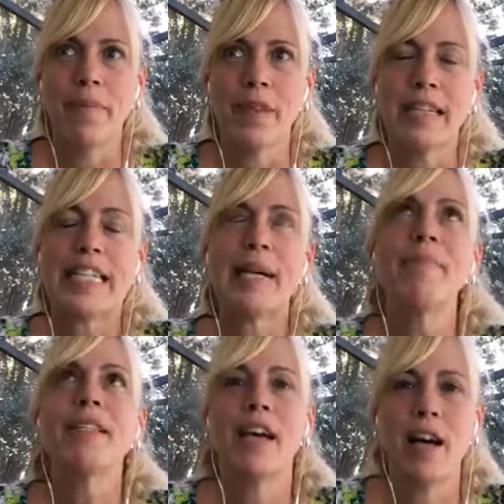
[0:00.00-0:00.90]

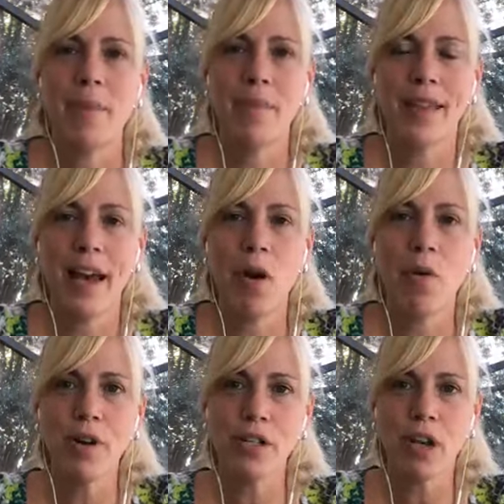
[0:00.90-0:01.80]
symptom that
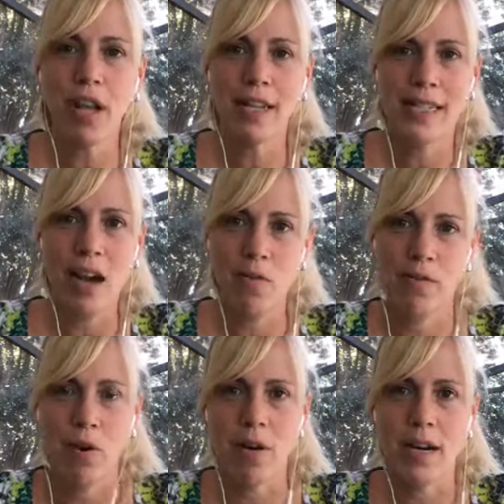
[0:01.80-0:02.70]
owners call us out
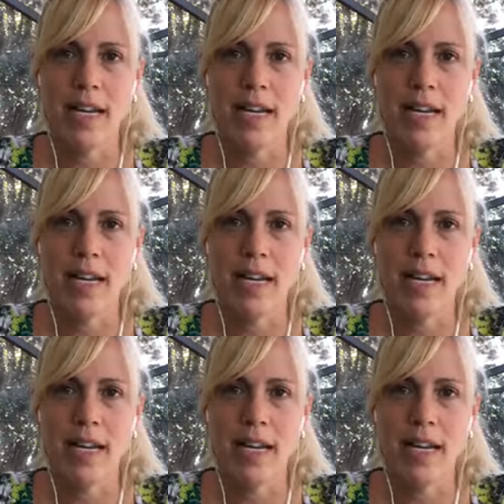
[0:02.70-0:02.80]
for,